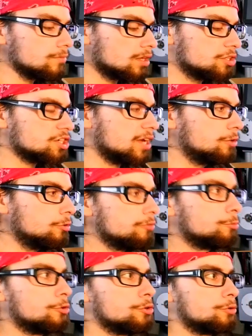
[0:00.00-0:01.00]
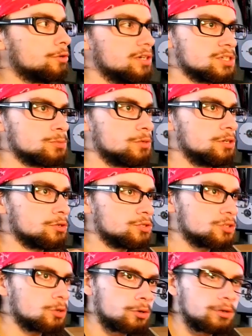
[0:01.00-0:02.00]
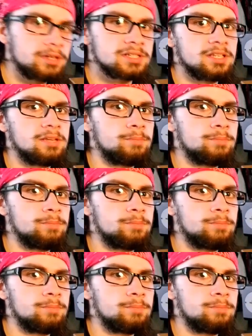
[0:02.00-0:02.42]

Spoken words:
Shadow of Mordor is notoriously